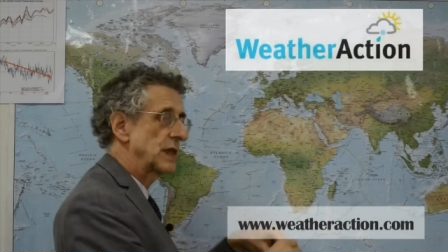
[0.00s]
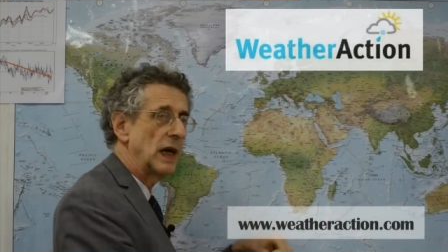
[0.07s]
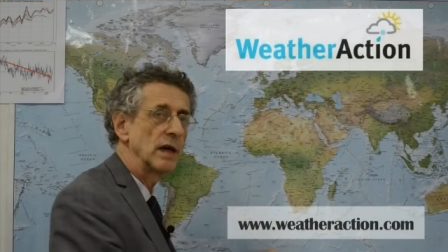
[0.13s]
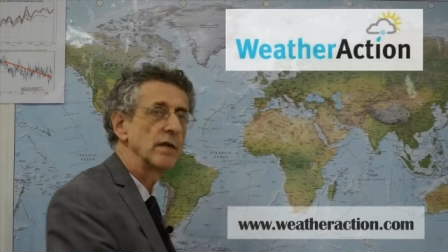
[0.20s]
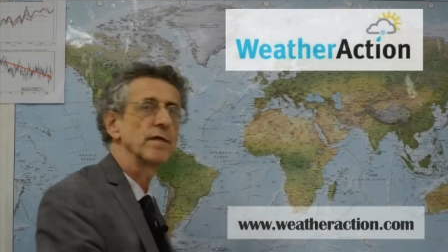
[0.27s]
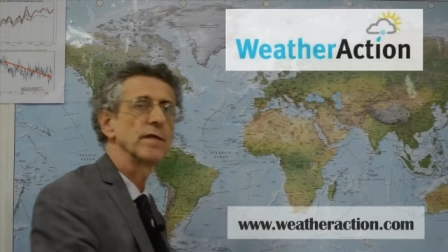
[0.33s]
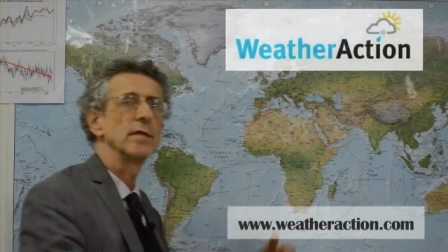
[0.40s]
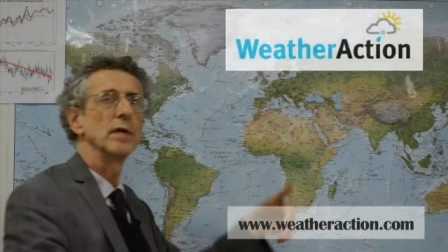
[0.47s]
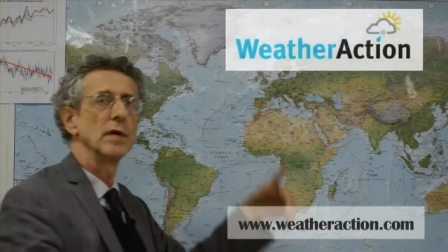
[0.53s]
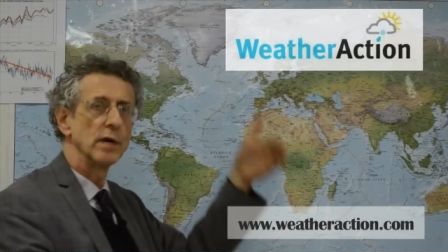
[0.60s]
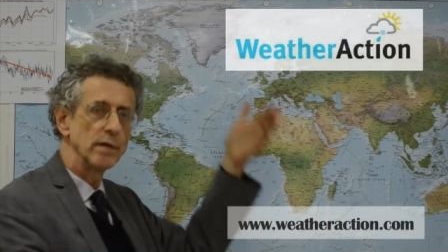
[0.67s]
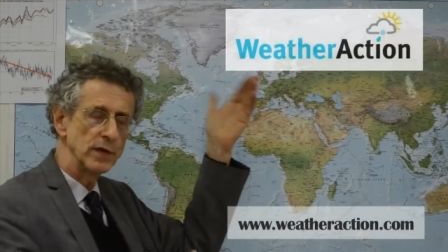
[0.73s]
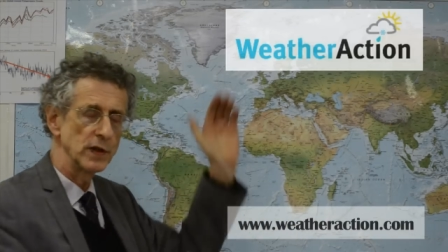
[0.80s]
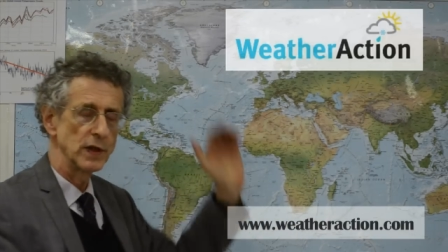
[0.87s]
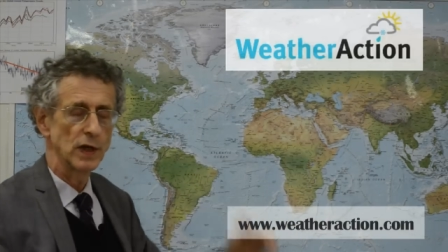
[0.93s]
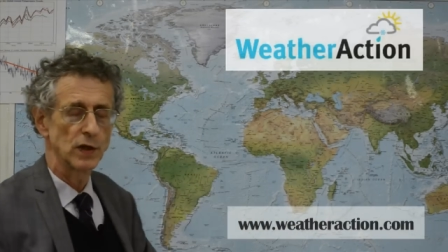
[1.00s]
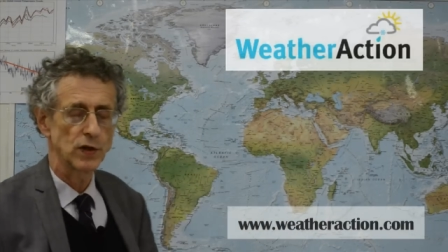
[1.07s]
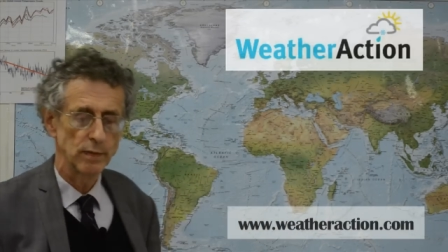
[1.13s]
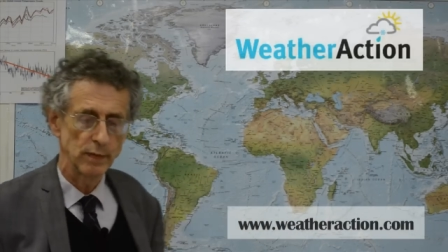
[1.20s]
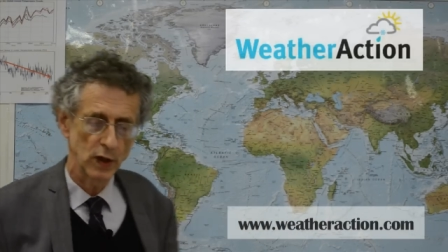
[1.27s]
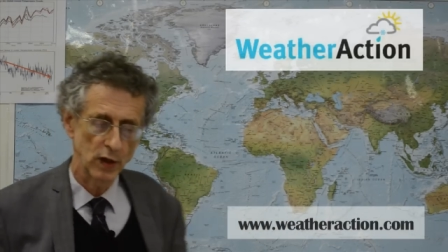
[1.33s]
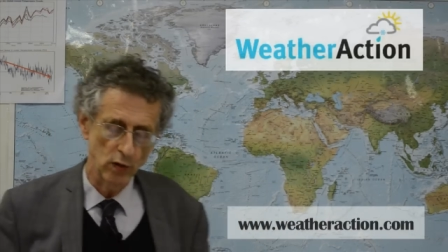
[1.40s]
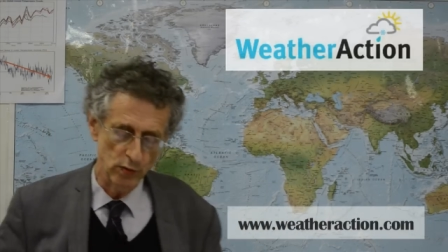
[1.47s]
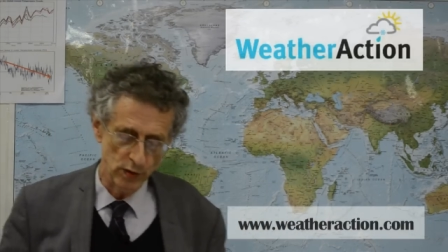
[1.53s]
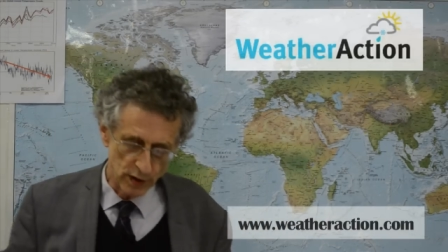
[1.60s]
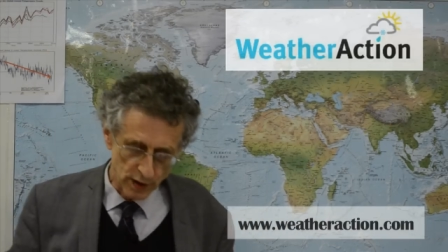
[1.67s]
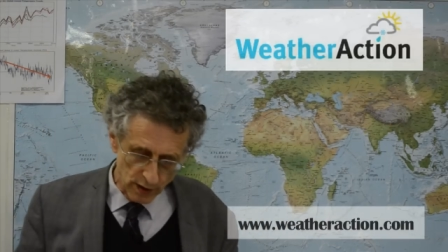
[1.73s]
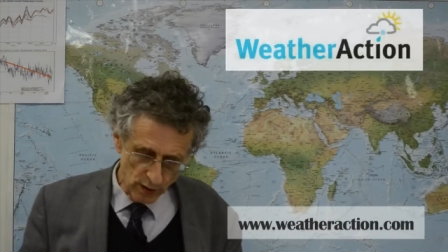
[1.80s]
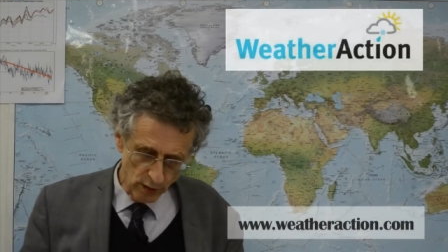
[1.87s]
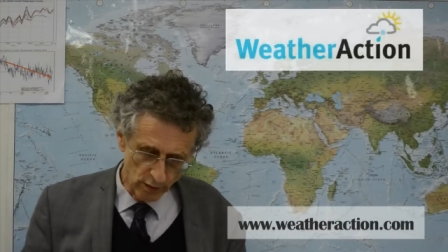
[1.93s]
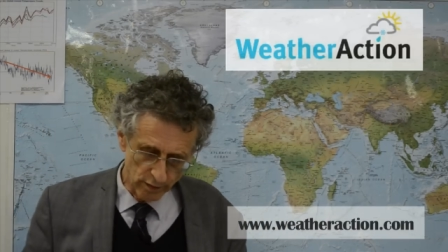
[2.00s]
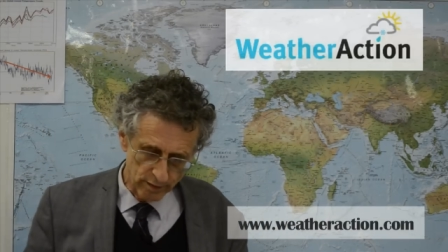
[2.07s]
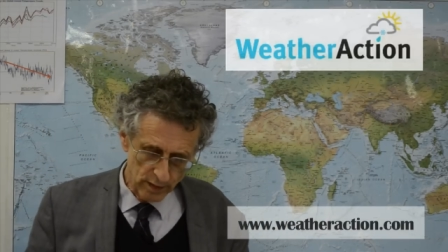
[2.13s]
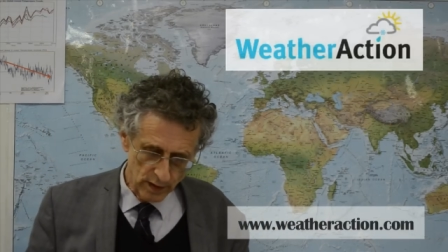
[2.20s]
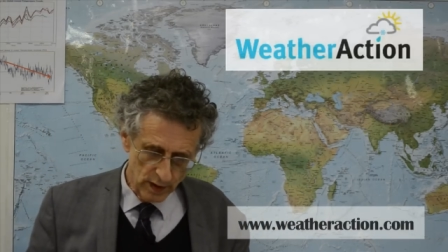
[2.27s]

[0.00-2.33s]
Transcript: south of the jet stream and colder to the north.